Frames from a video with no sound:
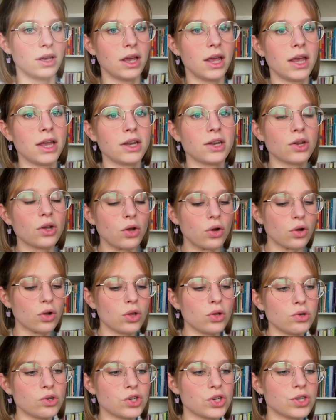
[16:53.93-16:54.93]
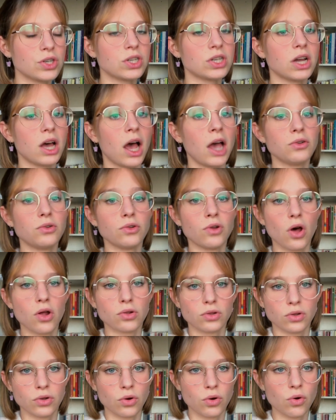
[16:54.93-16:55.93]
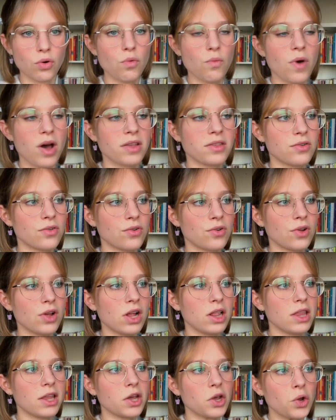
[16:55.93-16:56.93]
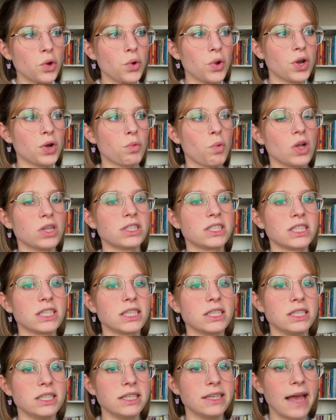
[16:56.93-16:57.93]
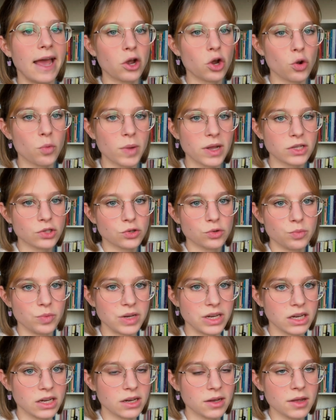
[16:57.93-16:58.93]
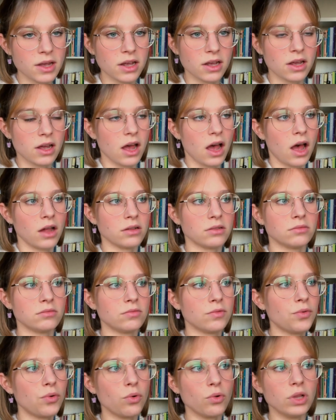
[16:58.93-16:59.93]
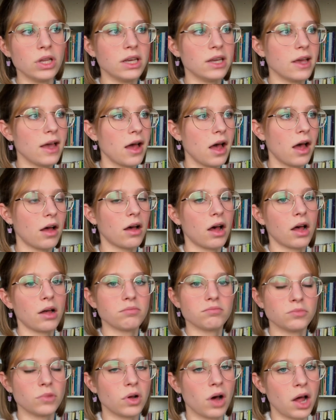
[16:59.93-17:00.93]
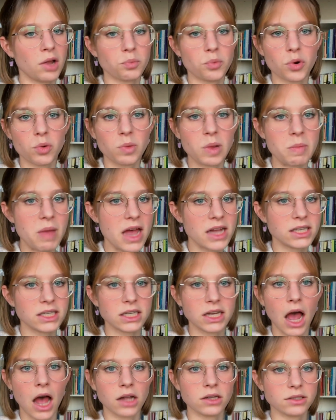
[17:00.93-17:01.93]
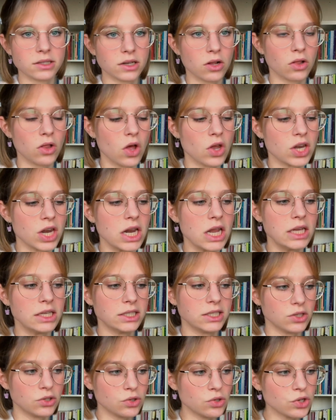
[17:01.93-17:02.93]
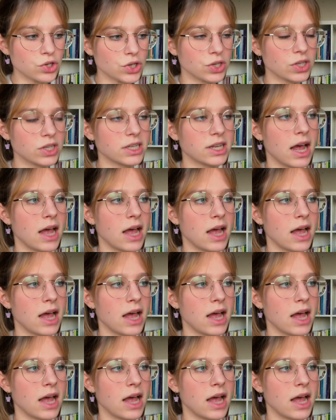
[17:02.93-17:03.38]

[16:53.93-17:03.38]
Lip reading: In conclusion, I do not know whether Guin wanted the ecumen to be an fully unproblematic anti-colonial institutions